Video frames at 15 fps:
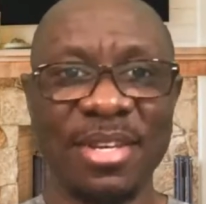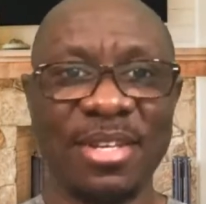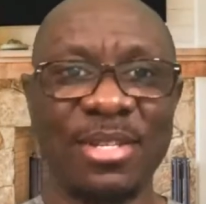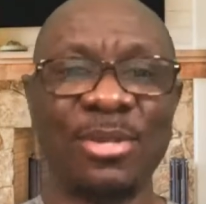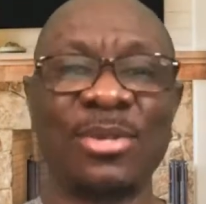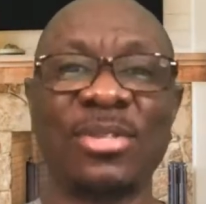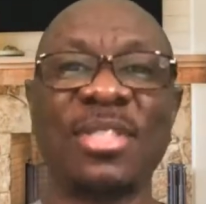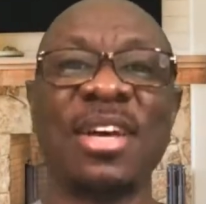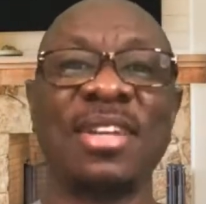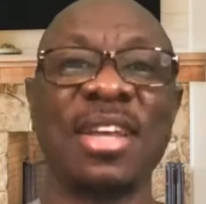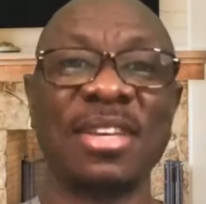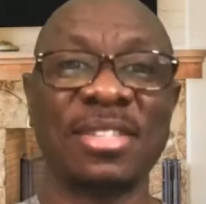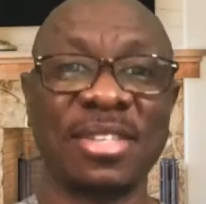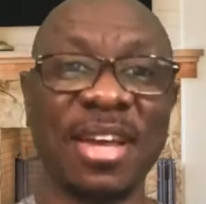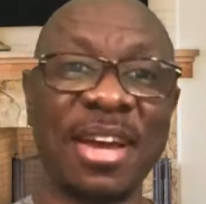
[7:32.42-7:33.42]
you stand
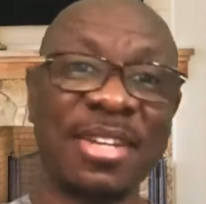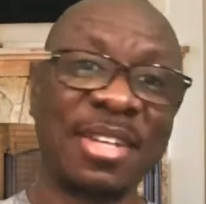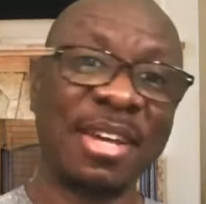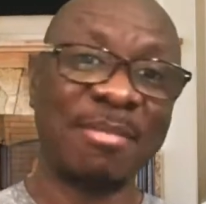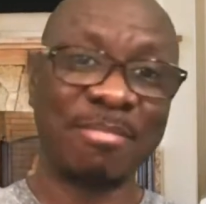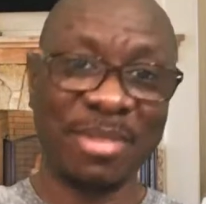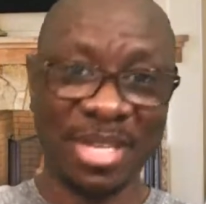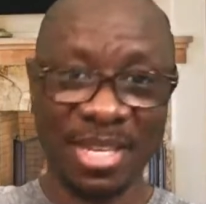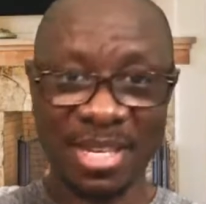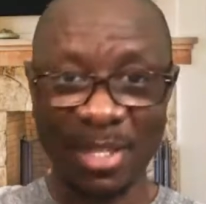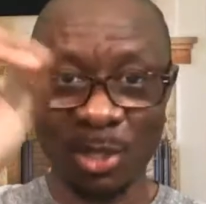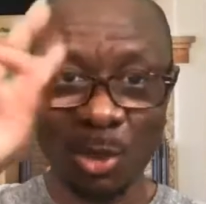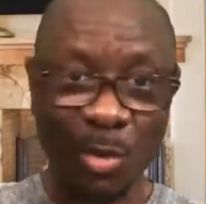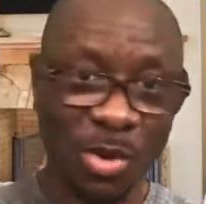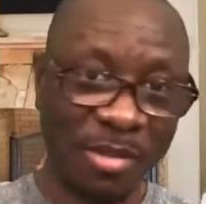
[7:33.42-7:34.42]
outside and begin
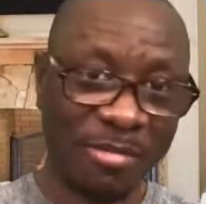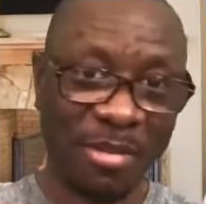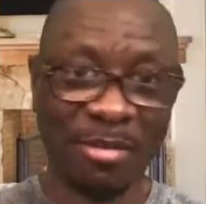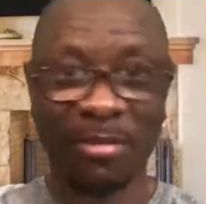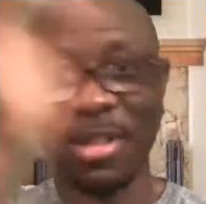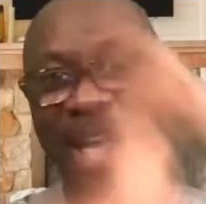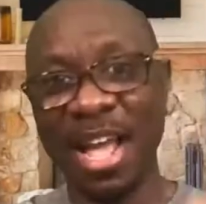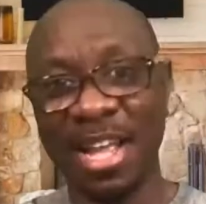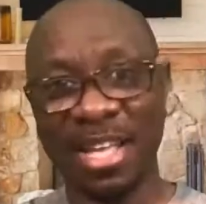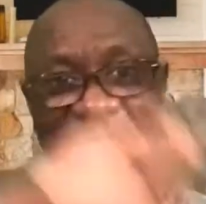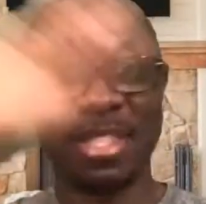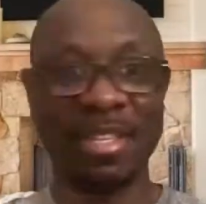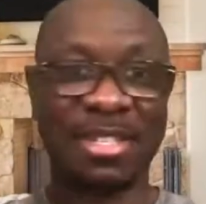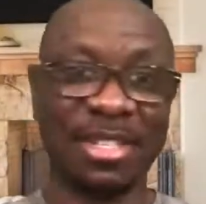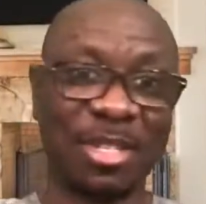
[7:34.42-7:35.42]
to wave your flag.
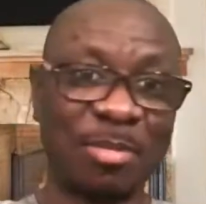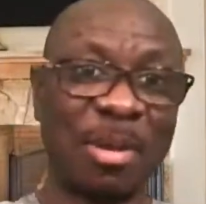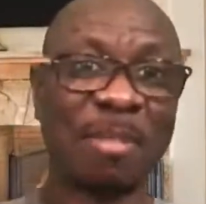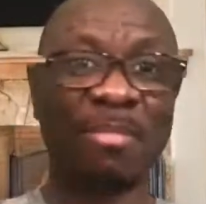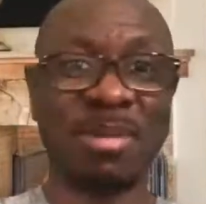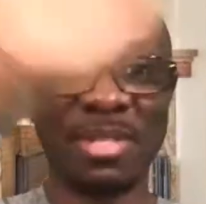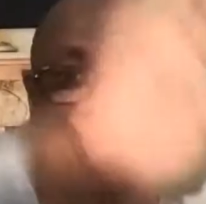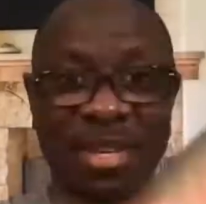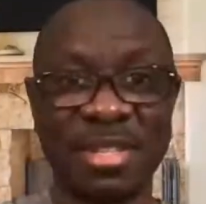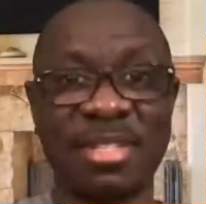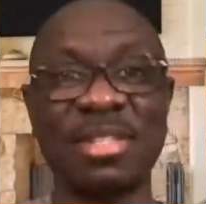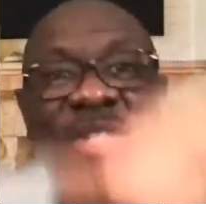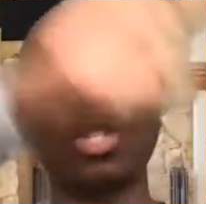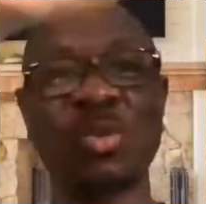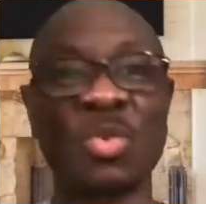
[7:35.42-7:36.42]
This is my business.
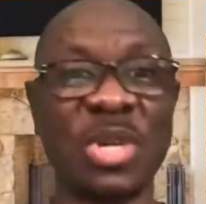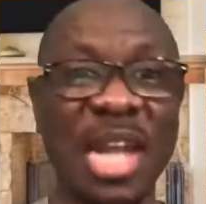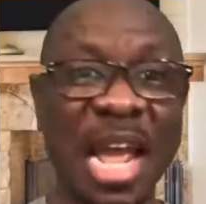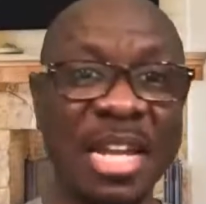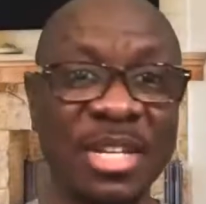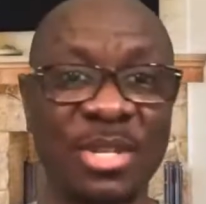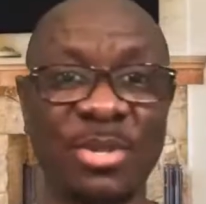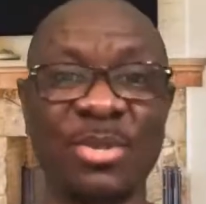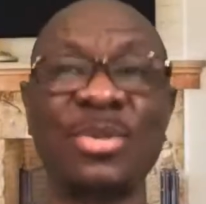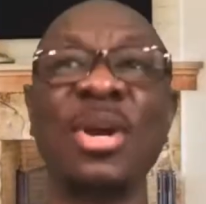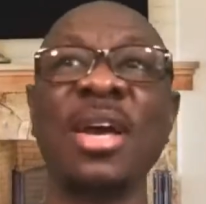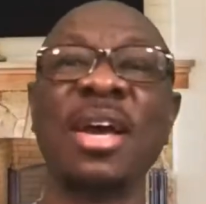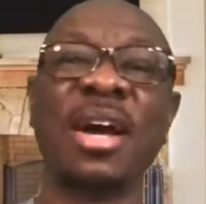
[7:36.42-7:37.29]
This is what I do.